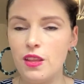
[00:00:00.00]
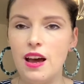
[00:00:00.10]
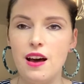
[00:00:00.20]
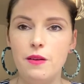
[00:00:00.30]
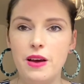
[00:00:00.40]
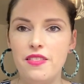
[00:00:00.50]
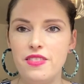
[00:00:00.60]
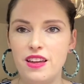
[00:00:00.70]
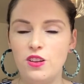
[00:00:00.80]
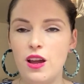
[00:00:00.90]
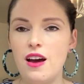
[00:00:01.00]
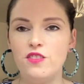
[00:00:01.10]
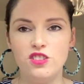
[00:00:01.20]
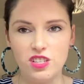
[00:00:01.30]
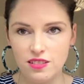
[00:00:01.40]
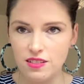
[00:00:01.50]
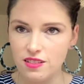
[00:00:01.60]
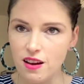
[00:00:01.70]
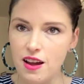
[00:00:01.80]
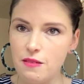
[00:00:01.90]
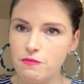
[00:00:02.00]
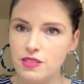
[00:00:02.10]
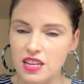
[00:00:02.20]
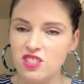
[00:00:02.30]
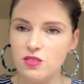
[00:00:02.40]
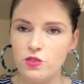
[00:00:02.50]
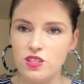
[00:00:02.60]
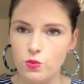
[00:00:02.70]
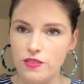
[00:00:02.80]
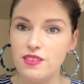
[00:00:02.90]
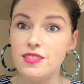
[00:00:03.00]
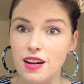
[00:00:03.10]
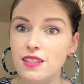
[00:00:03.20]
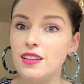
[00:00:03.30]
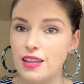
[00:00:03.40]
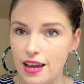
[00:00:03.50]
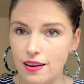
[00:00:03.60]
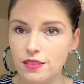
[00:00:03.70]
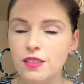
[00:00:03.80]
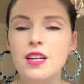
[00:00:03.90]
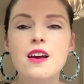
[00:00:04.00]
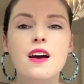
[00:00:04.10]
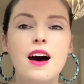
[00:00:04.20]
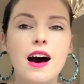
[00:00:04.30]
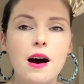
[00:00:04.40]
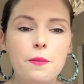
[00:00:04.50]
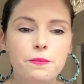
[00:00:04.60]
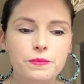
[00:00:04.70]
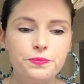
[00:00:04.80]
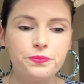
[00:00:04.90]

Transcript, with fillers: Um, and then you have your just in time session, which is one that's starting now. Um,